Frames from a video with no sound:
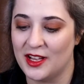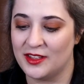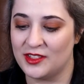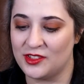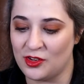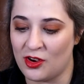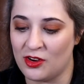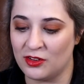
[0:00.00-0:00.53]
The
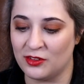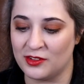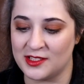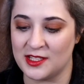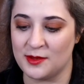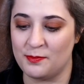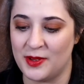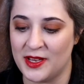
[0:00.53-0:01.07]
dog looks
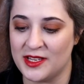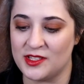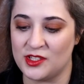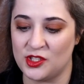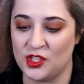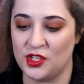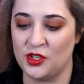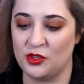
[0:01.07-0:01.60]
a bit
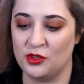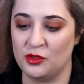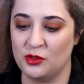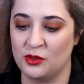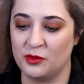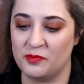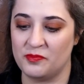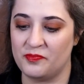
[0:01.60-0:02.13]

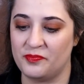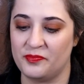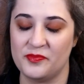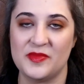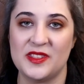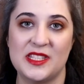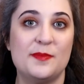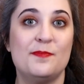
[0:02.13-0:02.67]
too
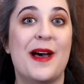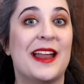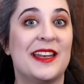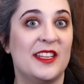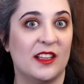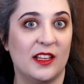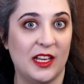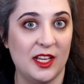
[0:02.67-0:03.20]

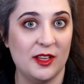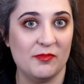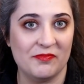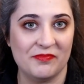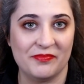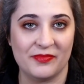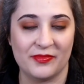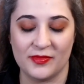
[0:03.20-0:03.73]
spaniel-y
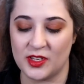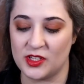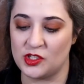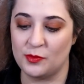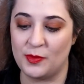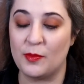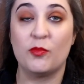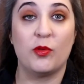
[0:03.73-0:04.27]

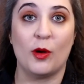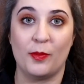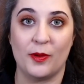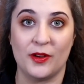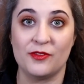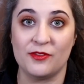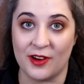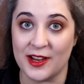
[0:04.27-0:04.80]
to be
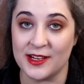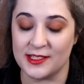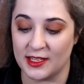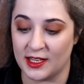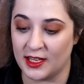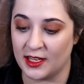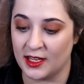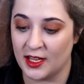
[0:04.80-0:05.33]
proper
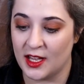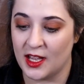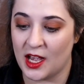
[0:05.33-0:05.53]
frightening.